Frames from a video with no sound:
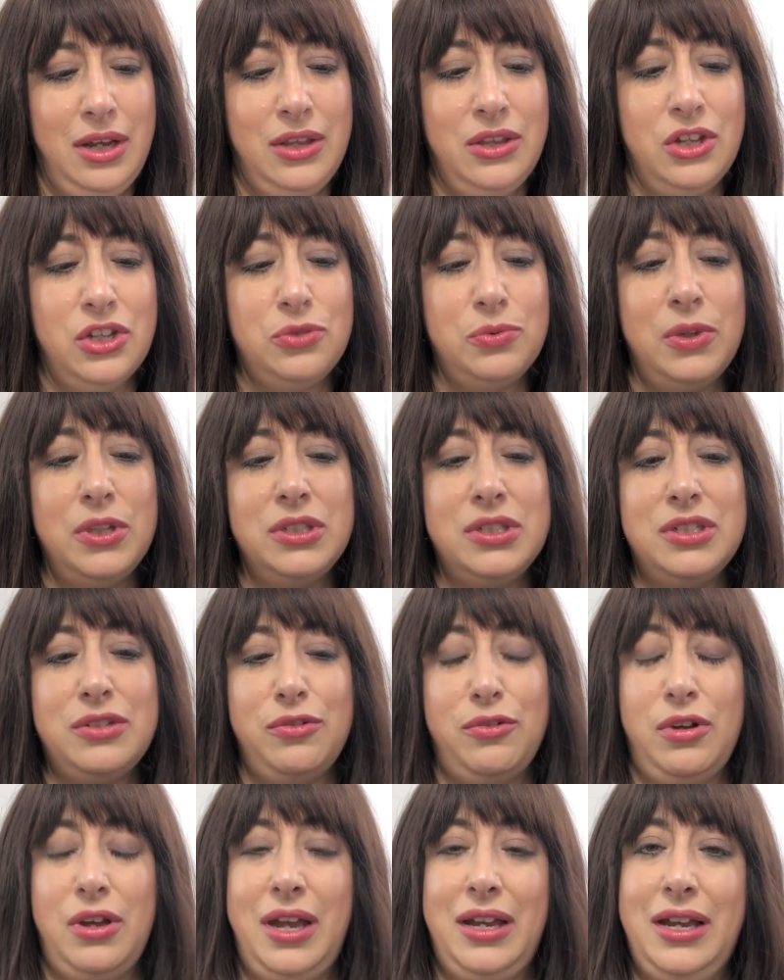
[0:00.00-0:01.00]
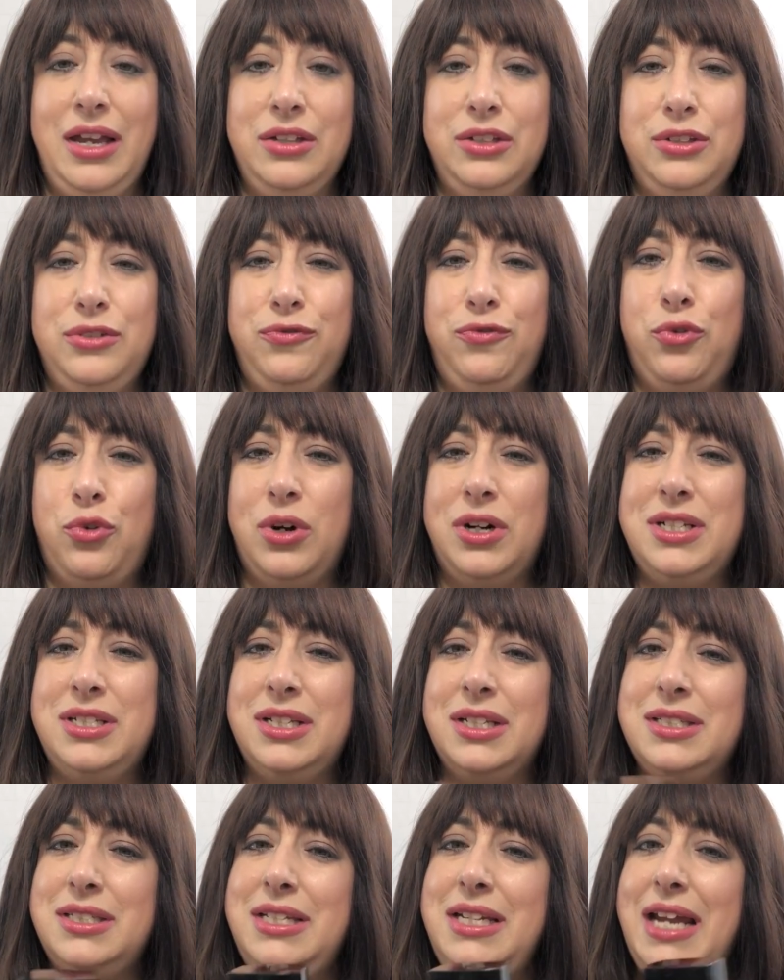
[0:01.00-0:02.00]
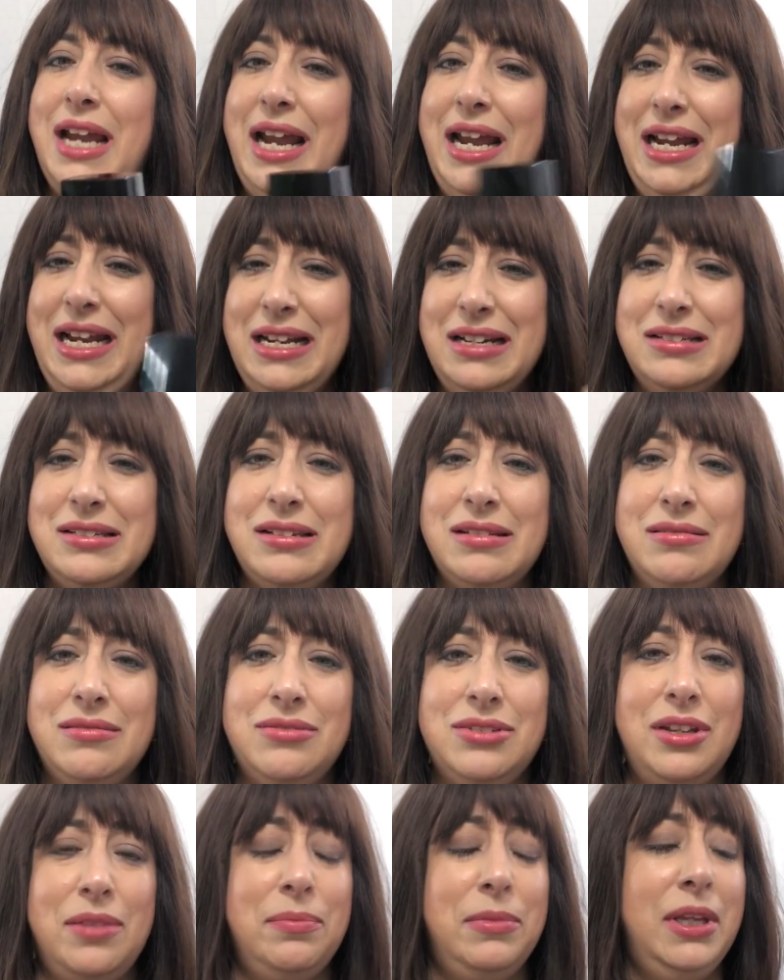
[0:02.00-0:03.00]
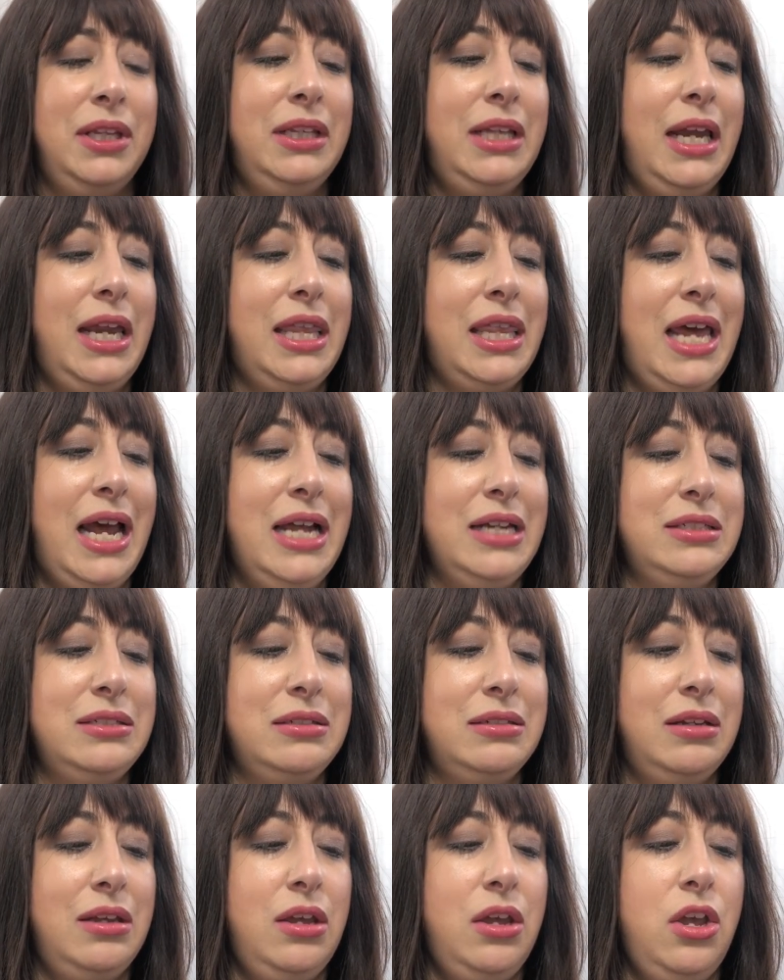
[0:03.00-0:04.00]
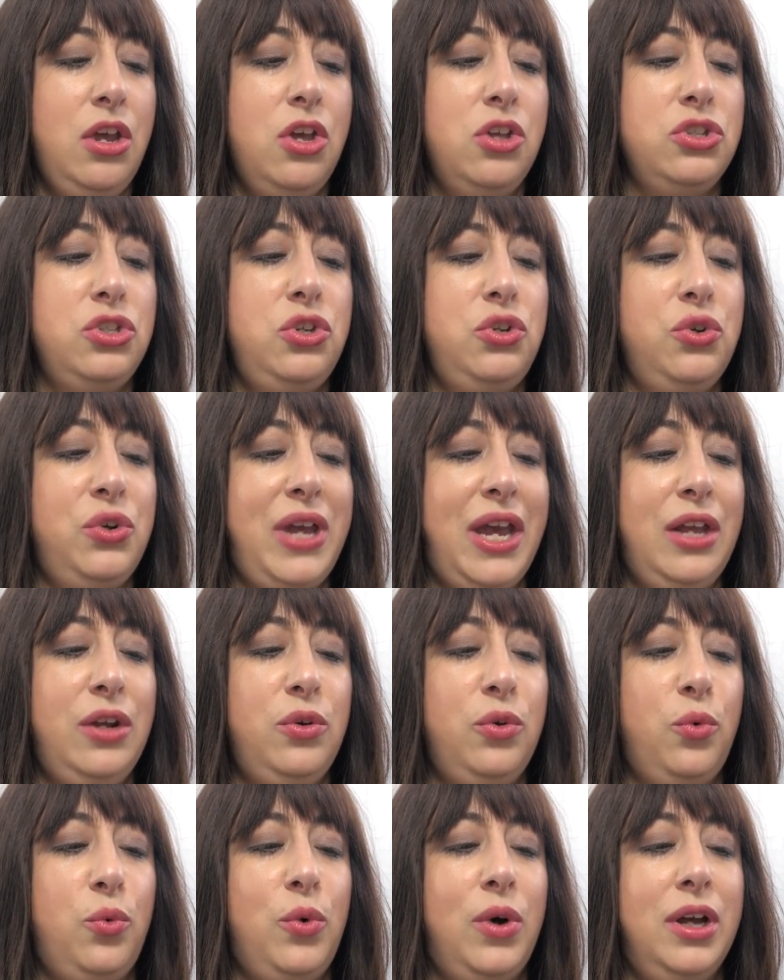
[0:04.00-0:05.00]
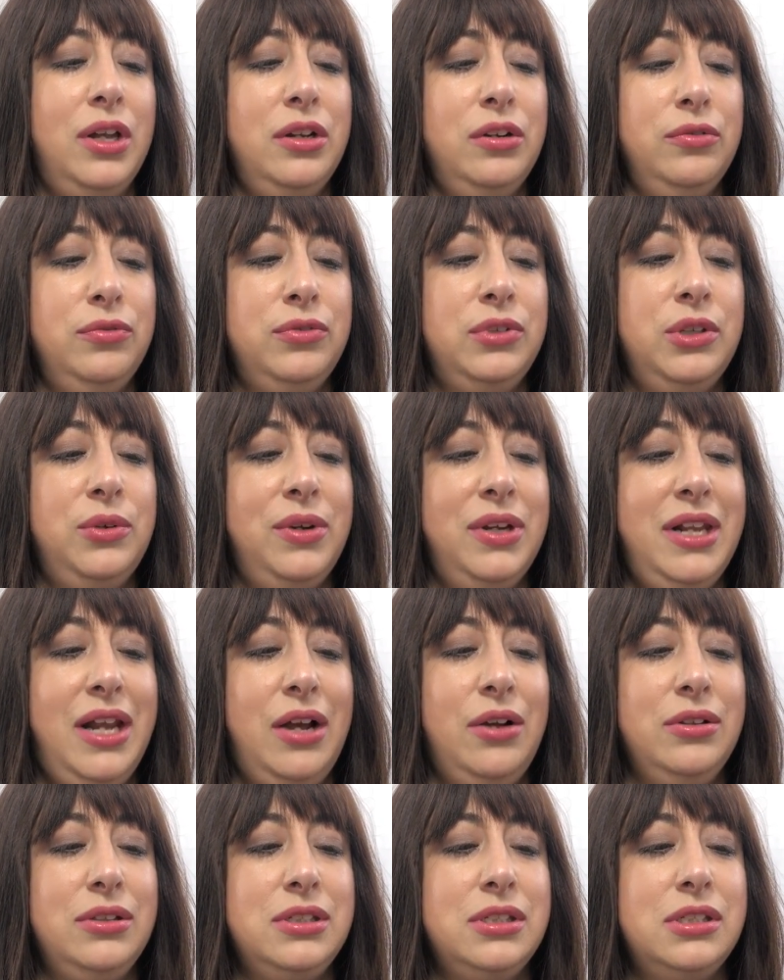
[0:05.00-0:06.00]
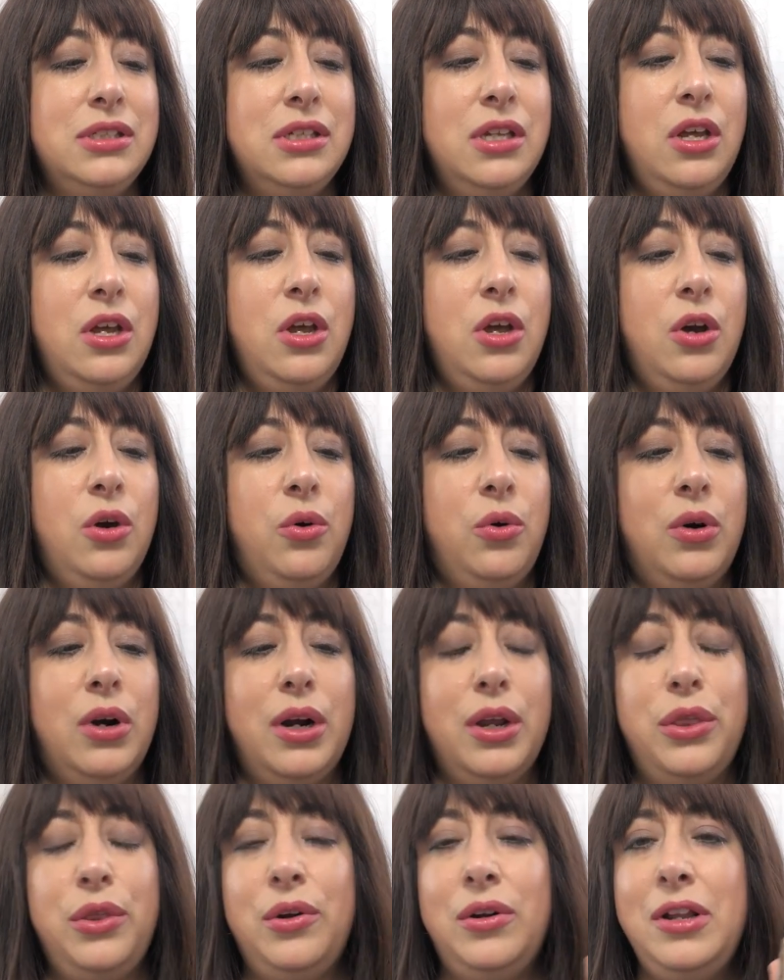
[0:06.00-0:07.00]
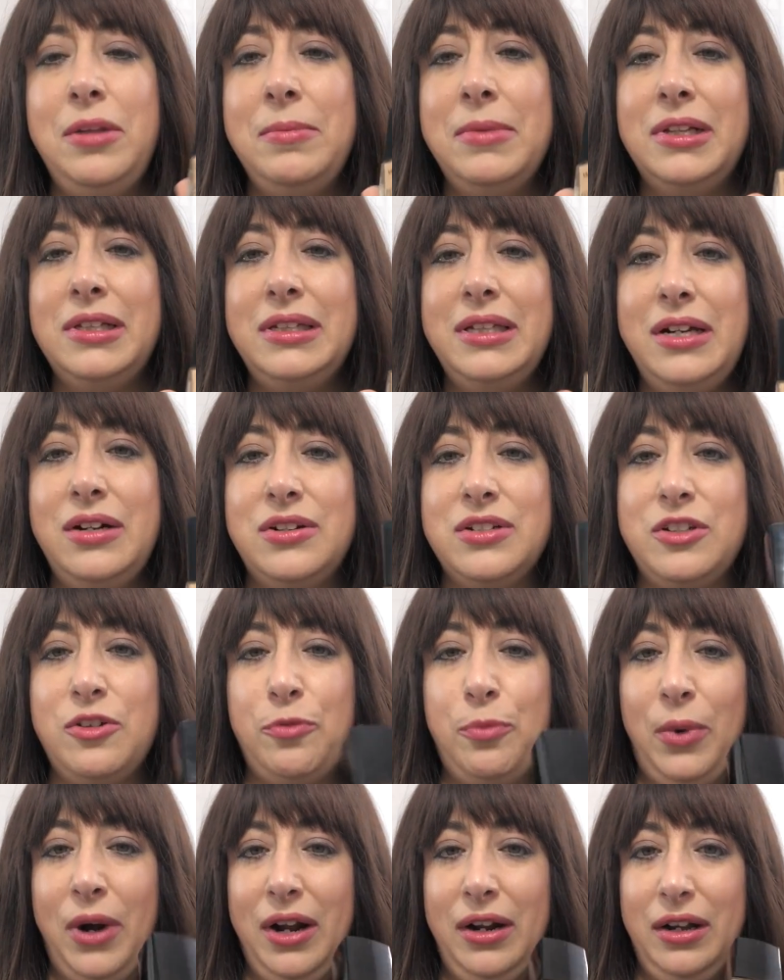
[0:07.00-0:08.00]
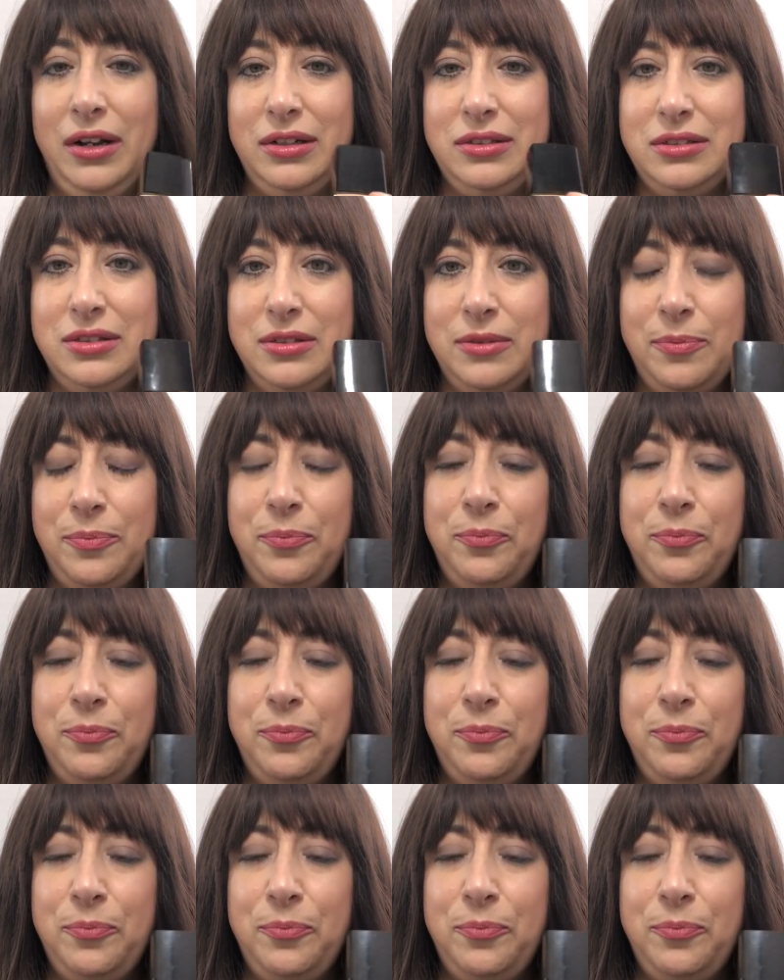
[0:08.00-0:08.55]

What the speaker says: This one's, I guess, $4.68, something like that. So you get 1 fluid ounce or 30 milliliters of product.